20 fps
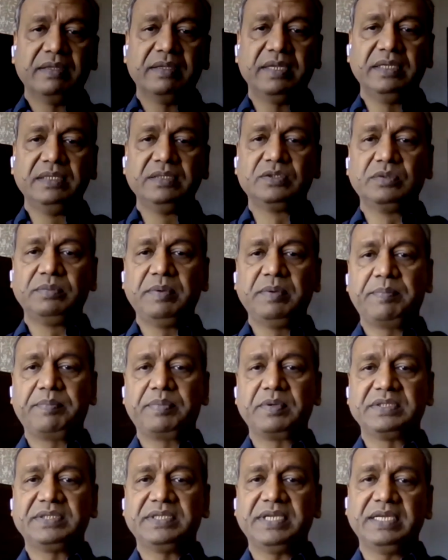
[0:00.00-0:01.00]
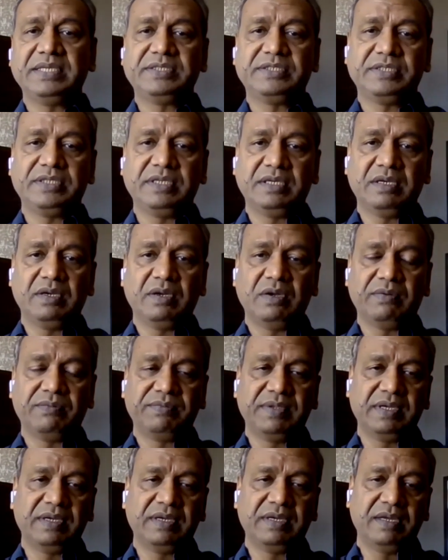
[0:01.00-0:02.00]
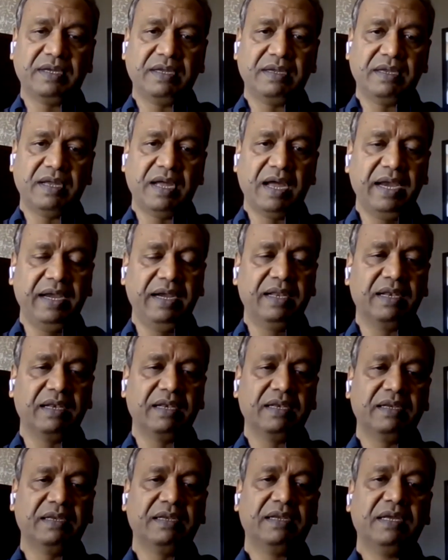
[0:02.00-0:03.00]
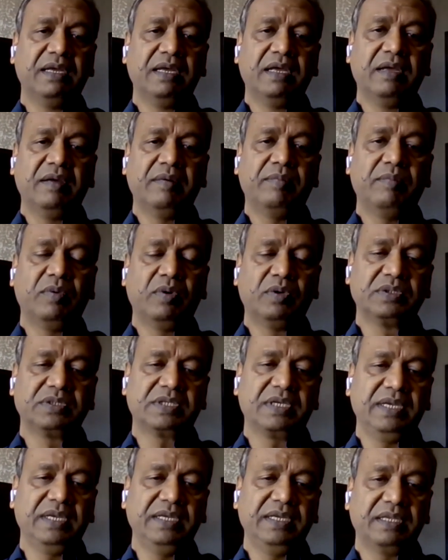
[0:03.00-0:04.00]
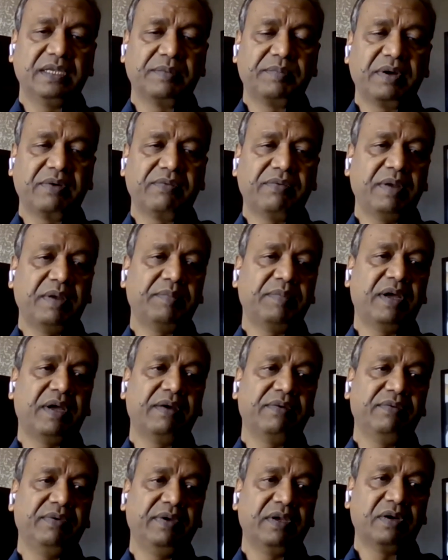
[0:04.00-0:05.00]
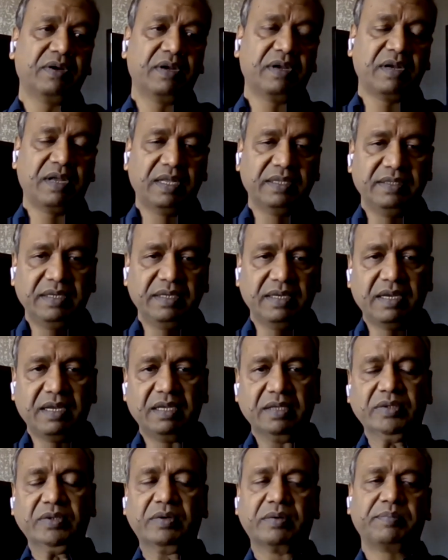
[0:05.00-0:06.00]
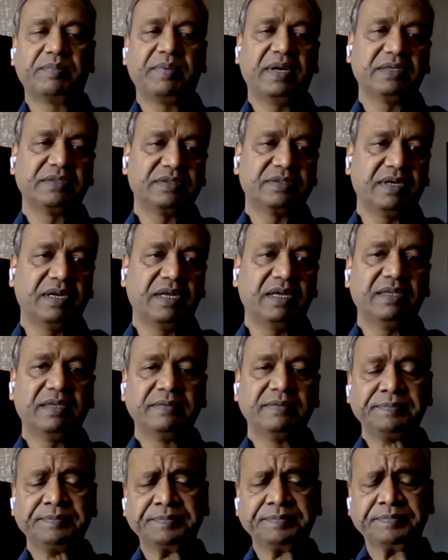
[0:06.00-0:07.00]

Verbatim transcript: there used to be a procession of the idol mostly either Bhagwan Mahavir or Adinath or Prashnath.